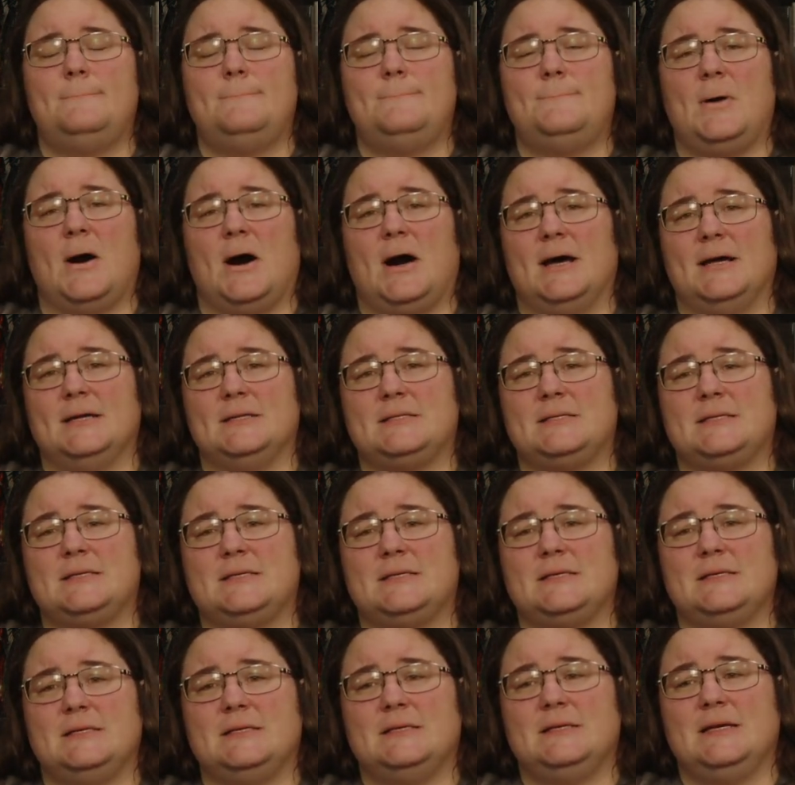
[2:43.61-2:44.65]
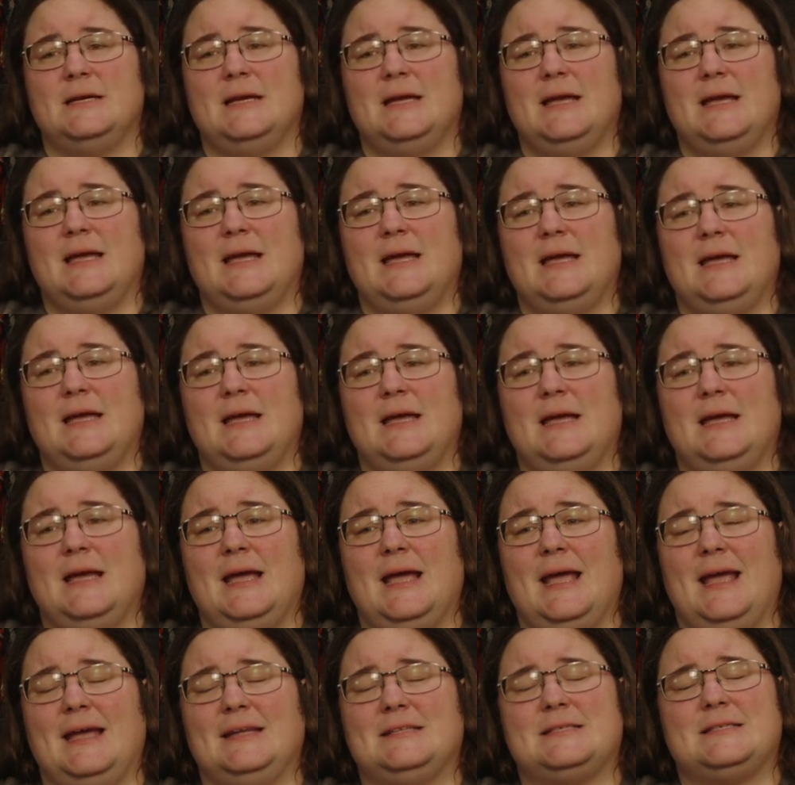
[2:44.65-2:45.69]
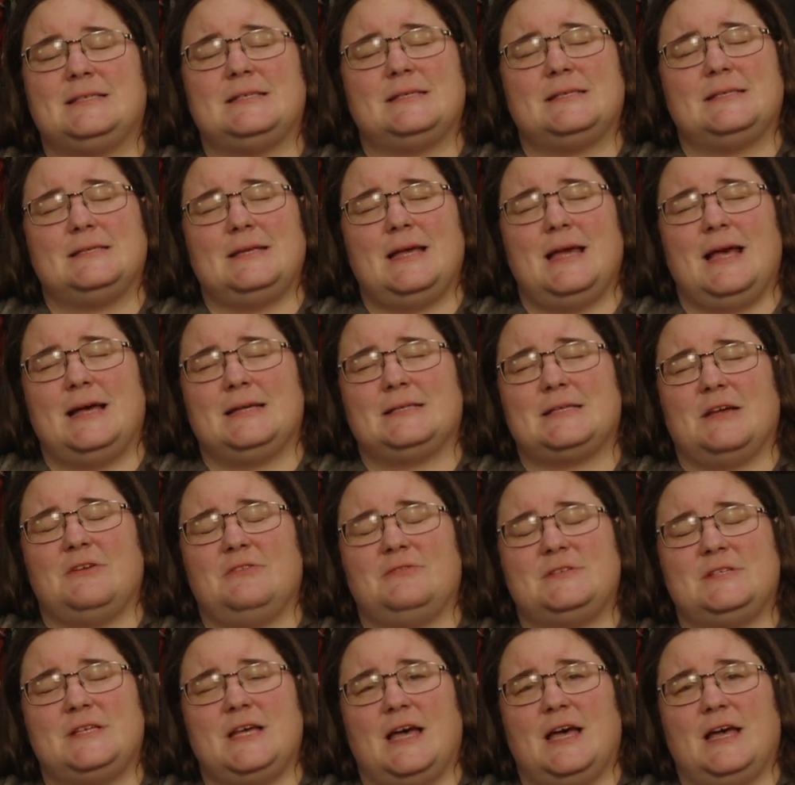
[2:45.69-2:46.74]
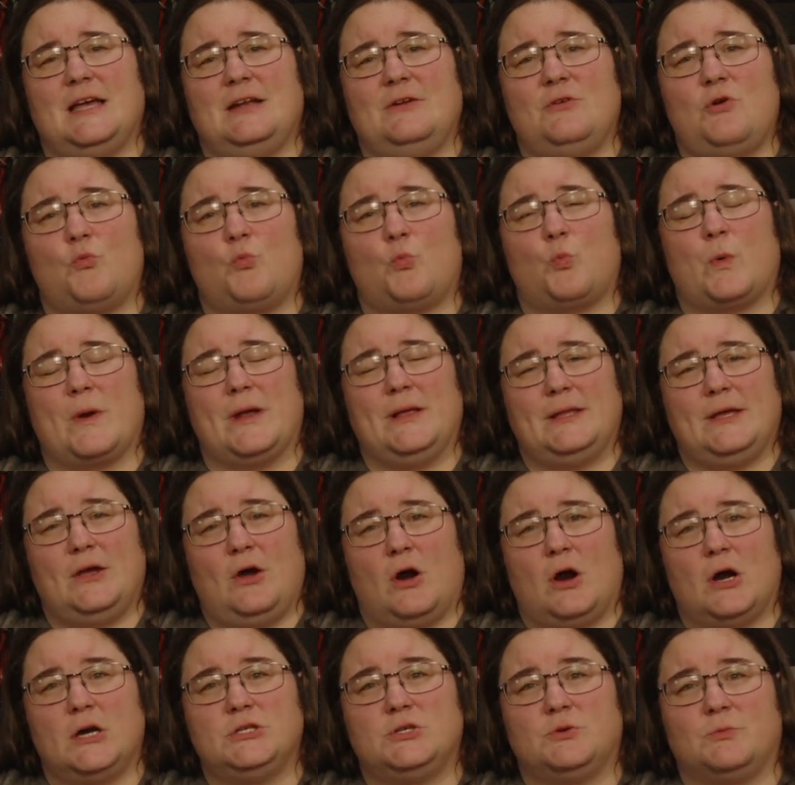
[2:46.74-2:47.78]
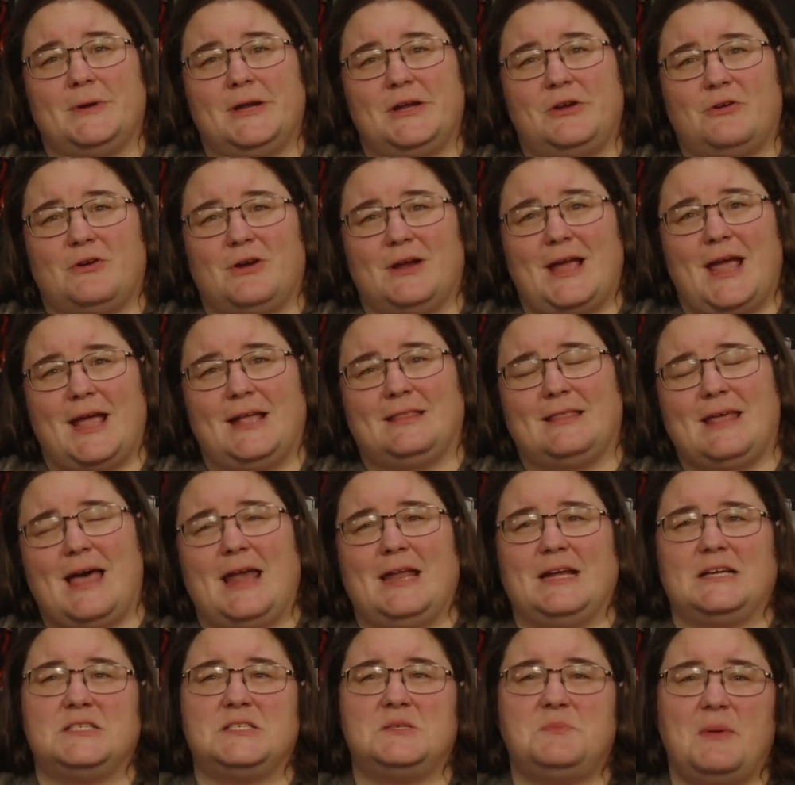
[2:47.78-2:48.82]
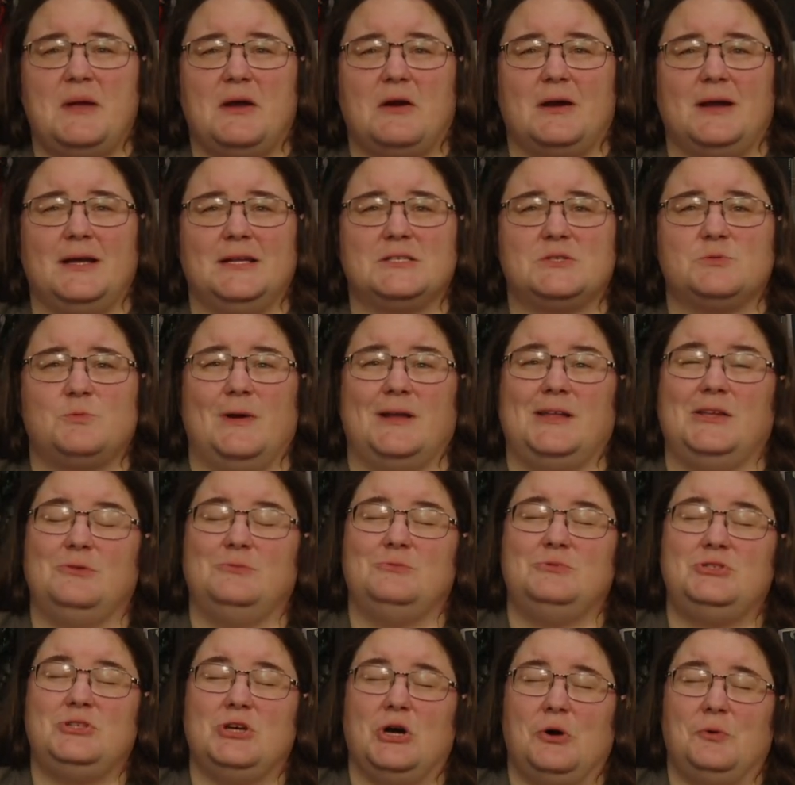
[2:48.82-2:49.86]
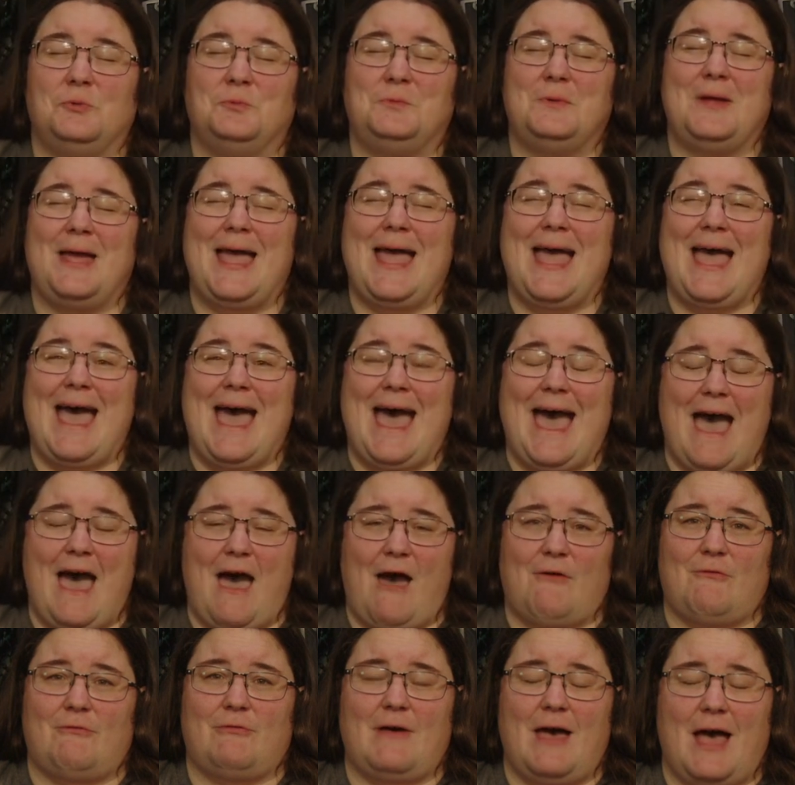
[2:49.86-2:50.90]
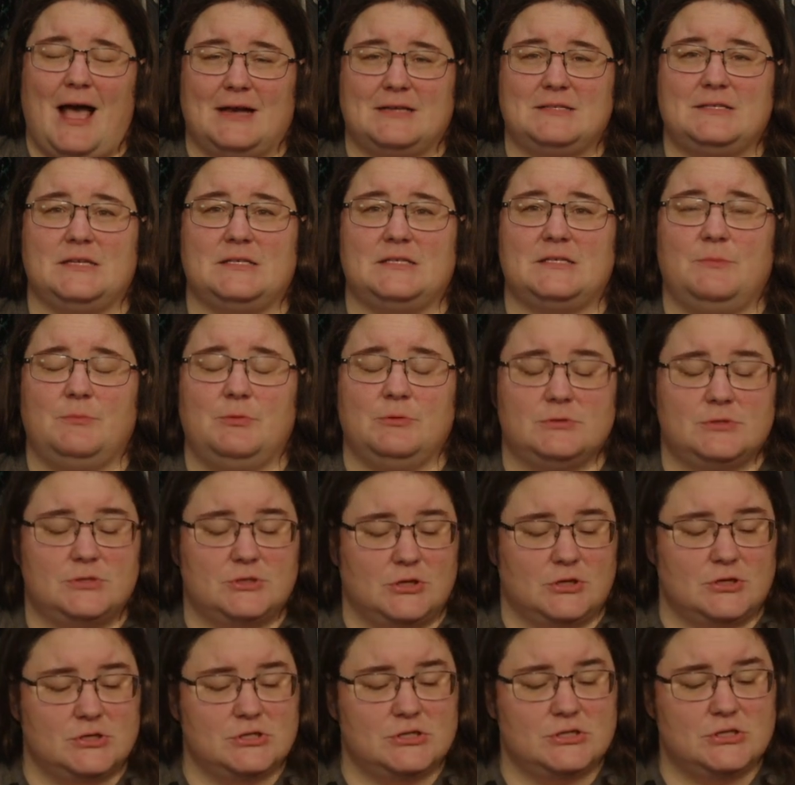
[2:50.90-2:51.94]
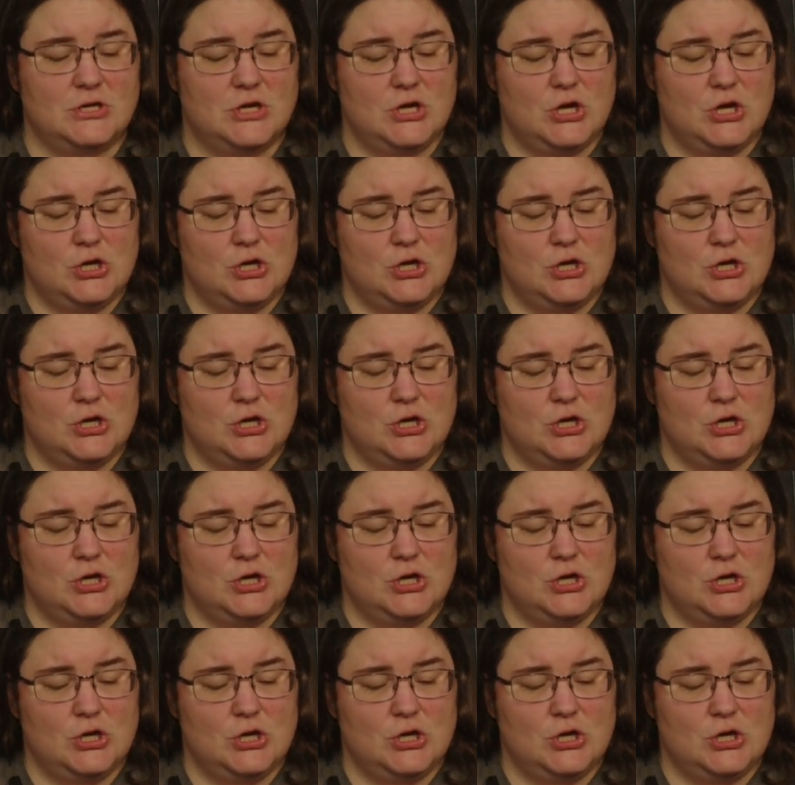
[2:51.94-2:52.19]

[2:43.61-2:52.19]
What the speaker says: But it's, as I've said, really hard to recreate that experience when you don't have access to boosters.